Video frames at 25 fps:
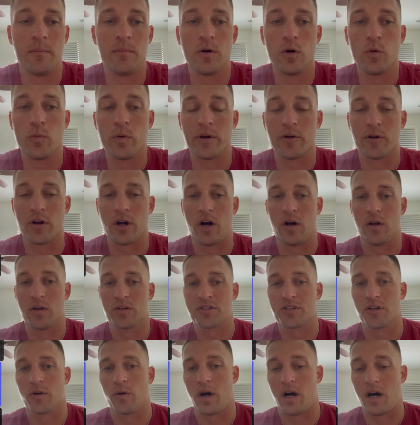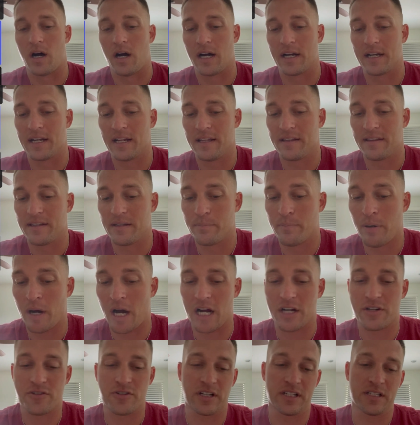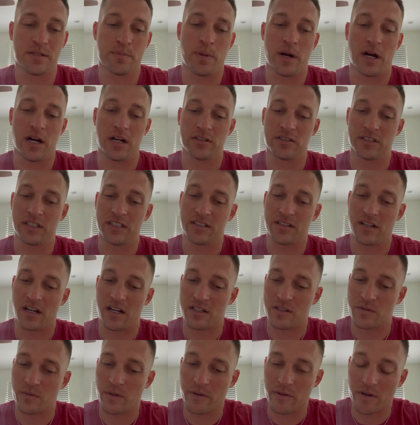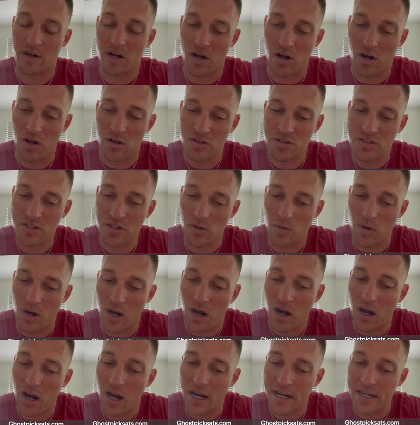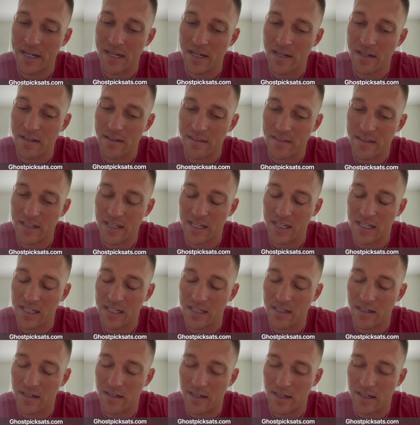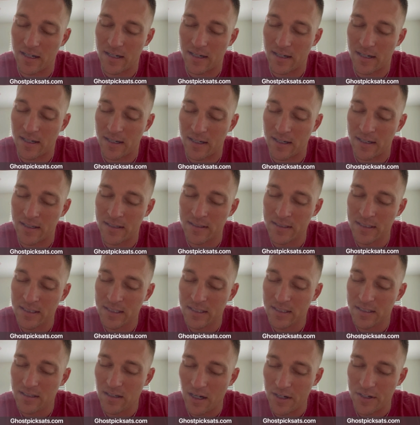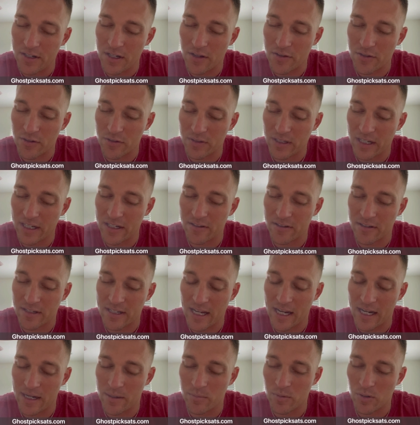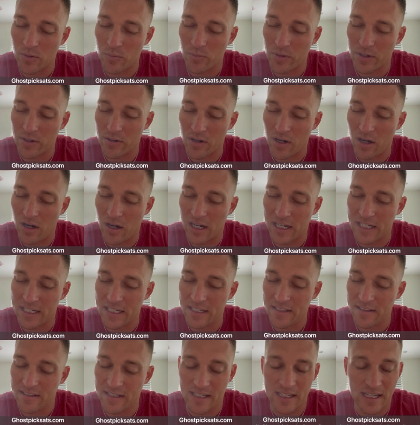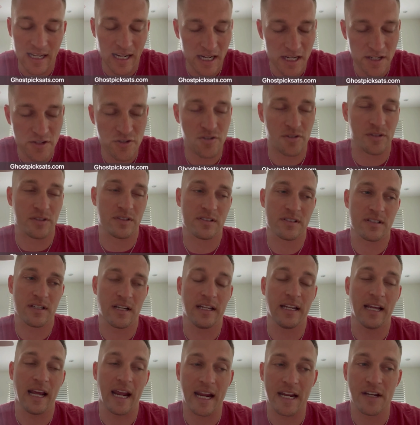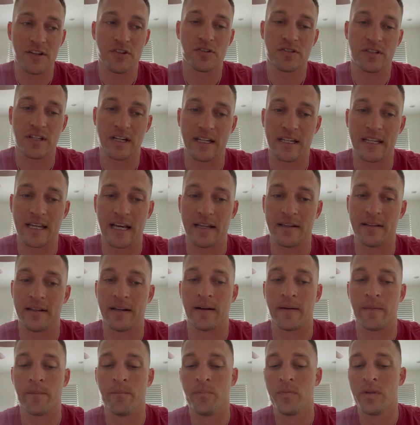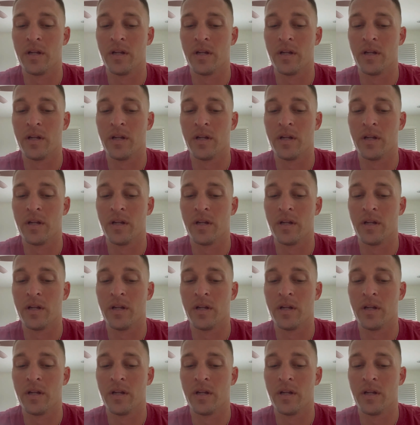We were also on the Padres. Padres lost. We were also on the another later game. We were on the Angels. The Angels didn't get there.